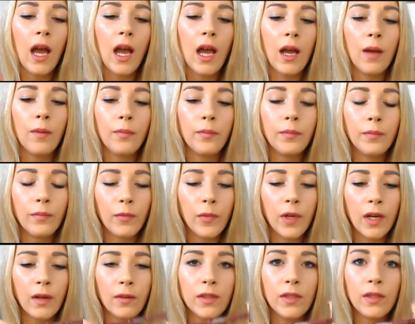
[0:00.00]

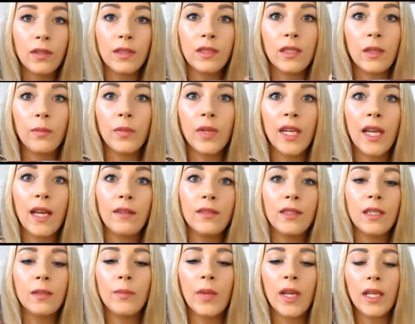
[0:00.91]
when I was doing somebody
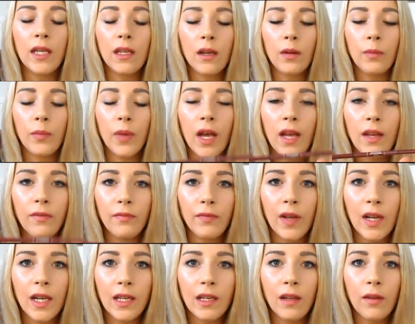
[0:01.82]
else's makeup, but I
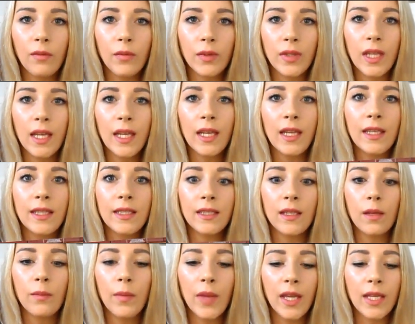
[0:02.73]
fell in love with it.
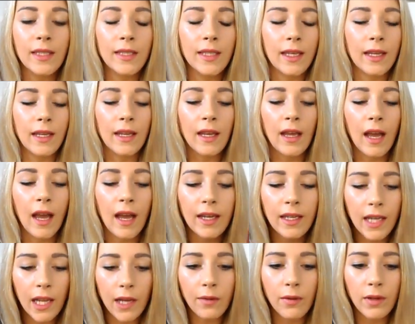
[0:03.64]
It's amazing.
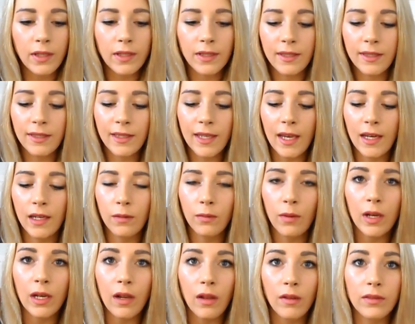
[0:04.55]
I now understand
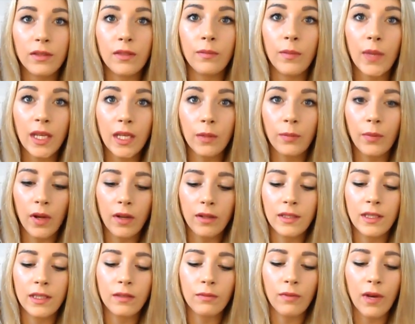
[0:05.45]
why lots of makeup
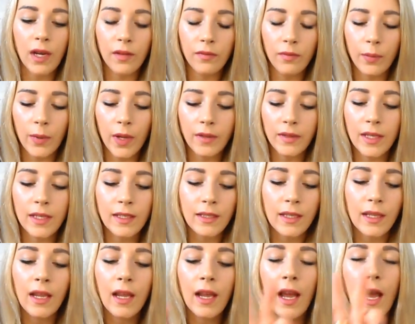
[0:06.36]
artists rave about
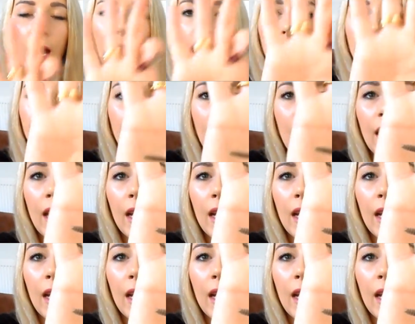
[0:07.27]
this. Has